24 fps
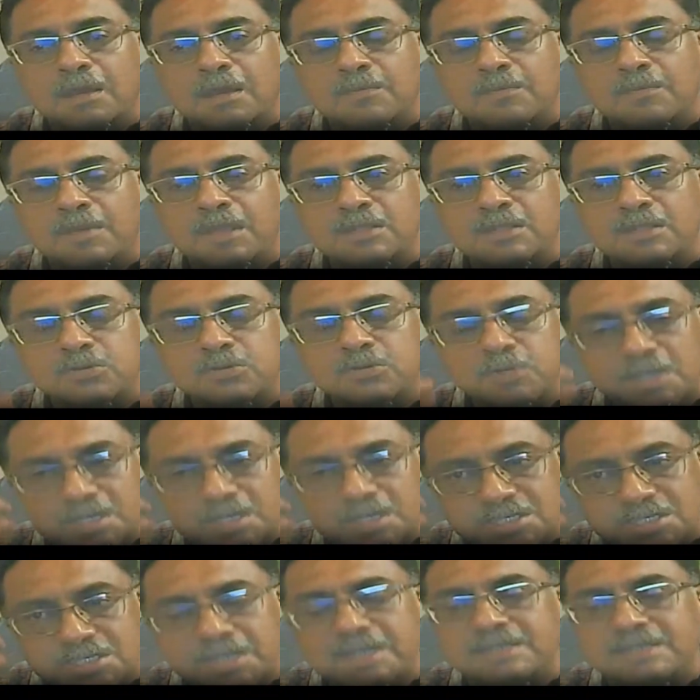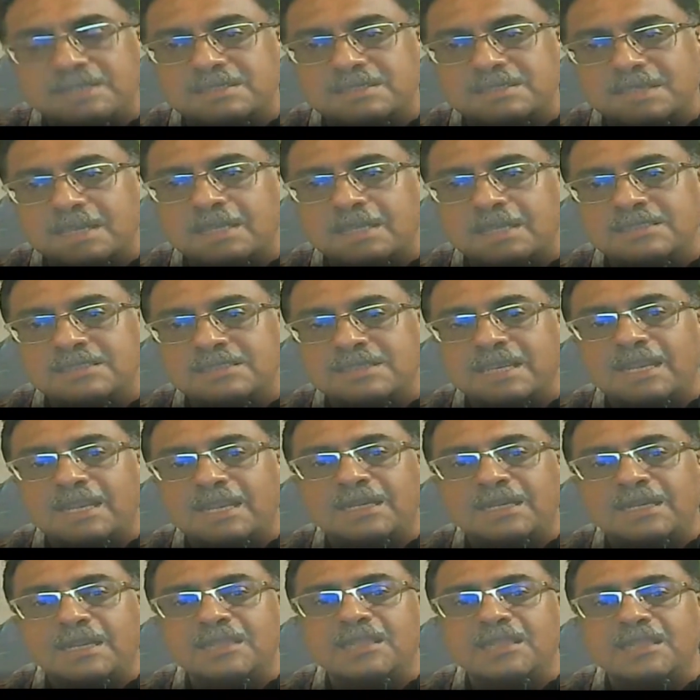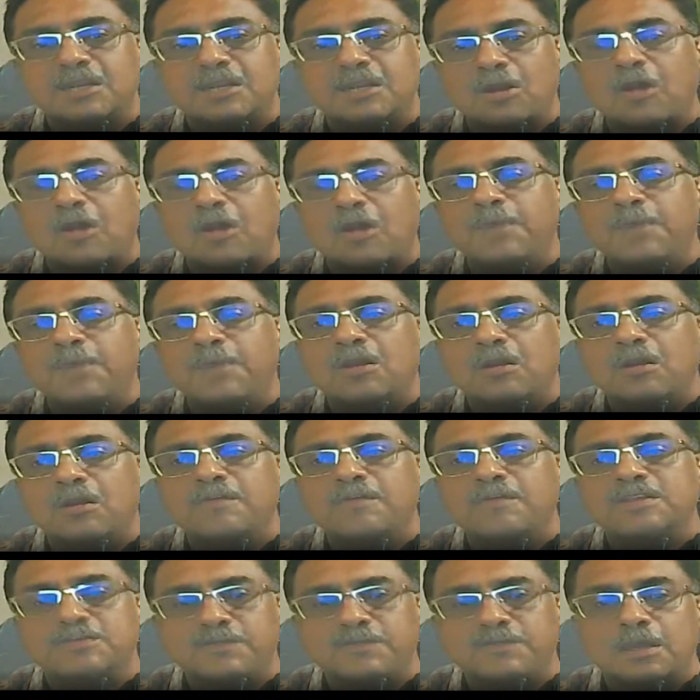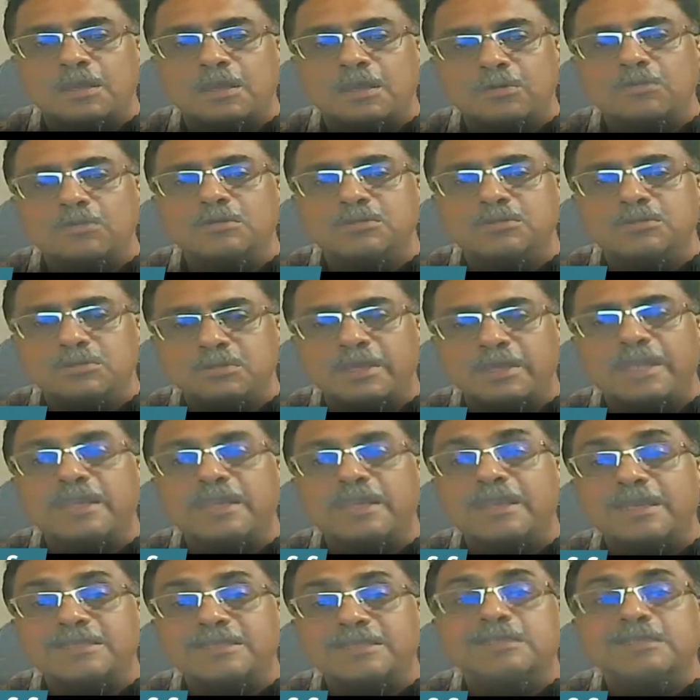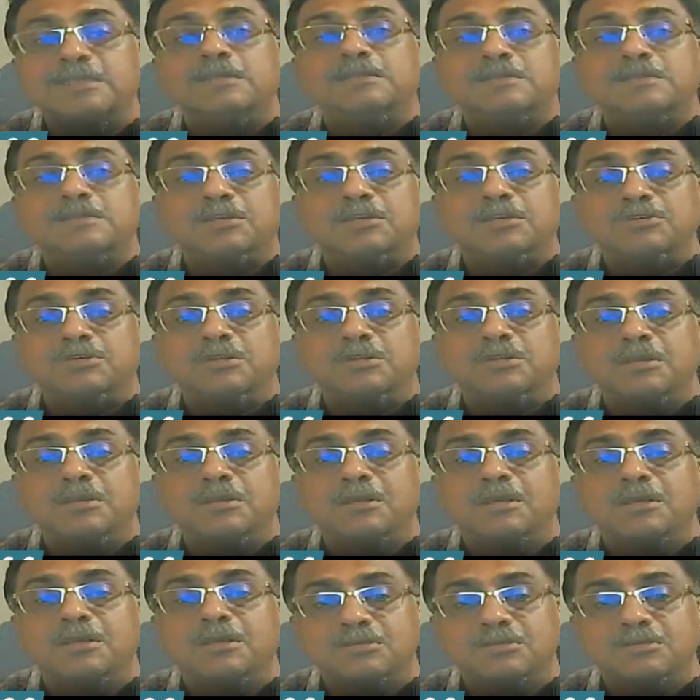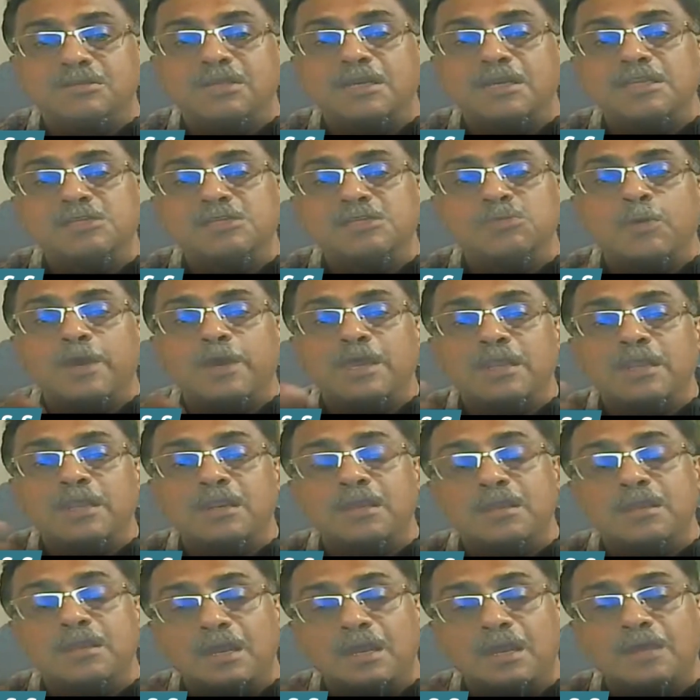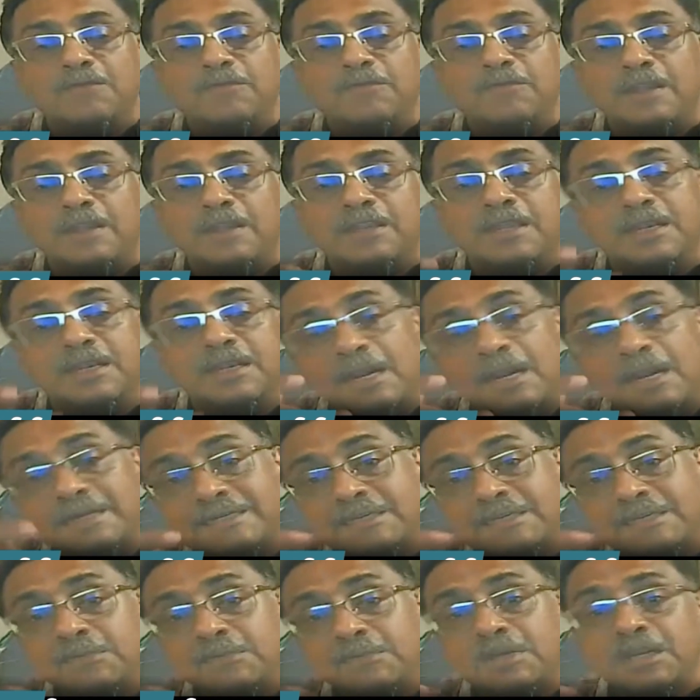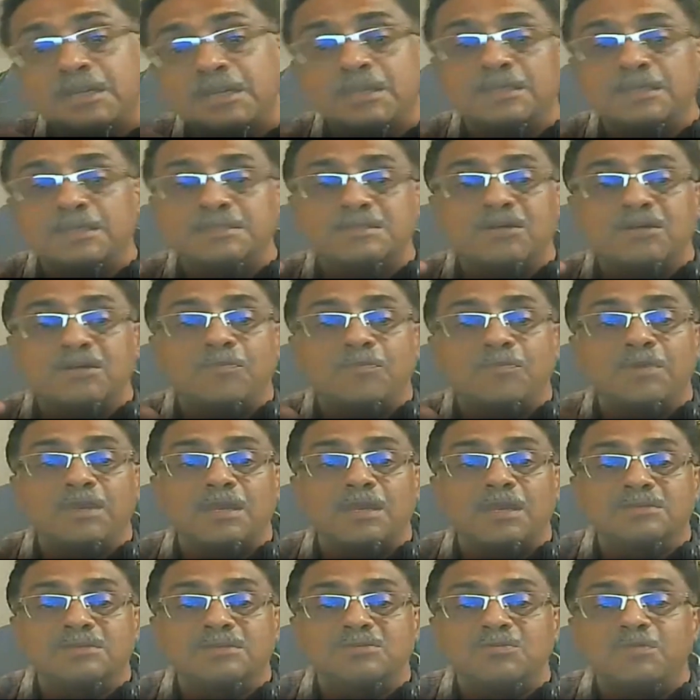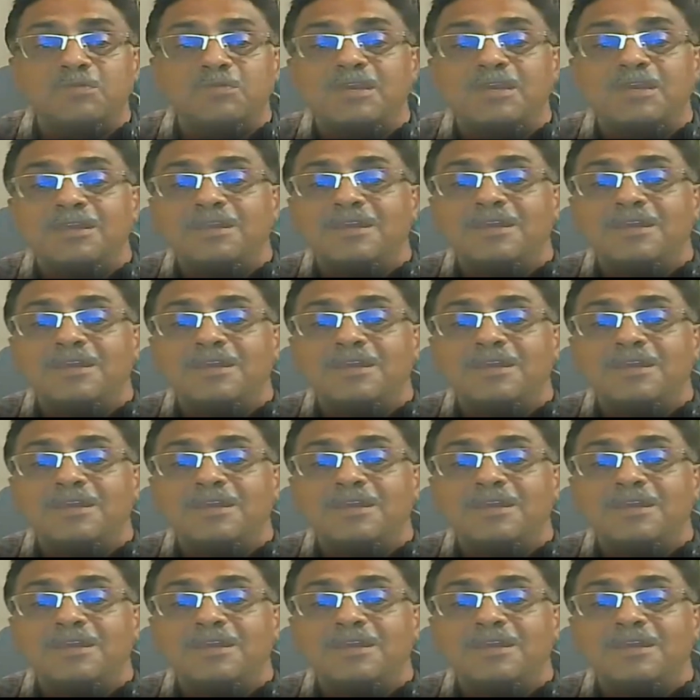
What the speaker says: be judicious in selecting the topic on which we are going to engage in discussion. So that is where I find that contemporaneous topic has to be